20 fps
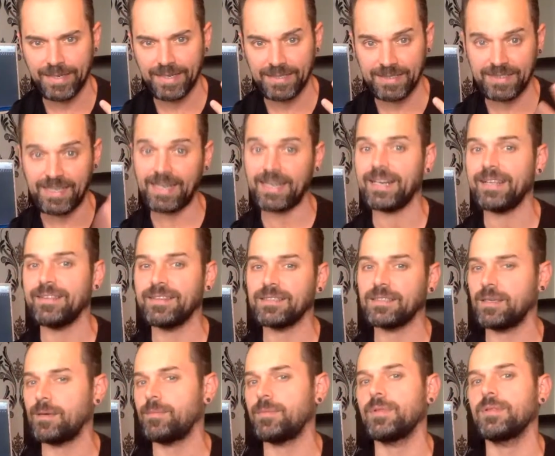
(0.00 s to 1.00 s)
exactly the
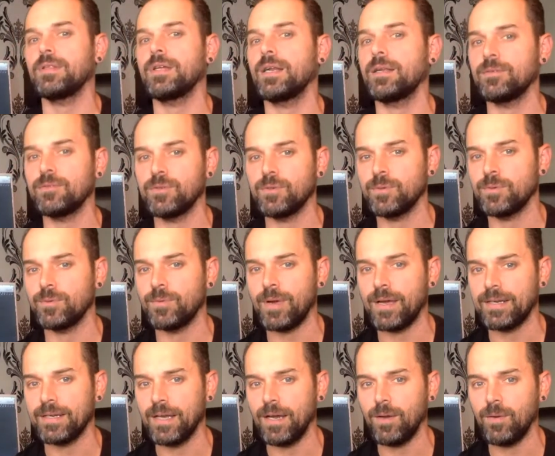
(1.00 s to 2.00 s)
same thing that I'm doing
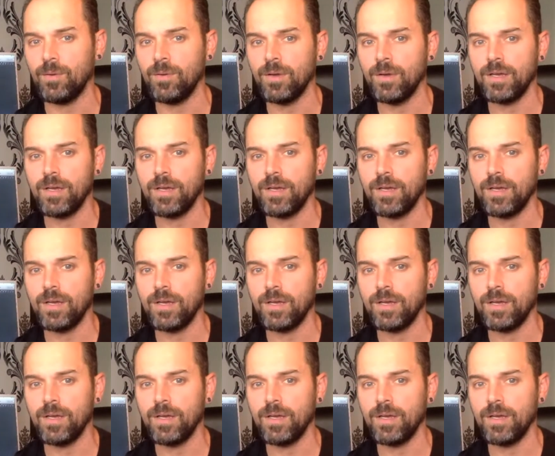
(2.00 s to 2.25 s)
right now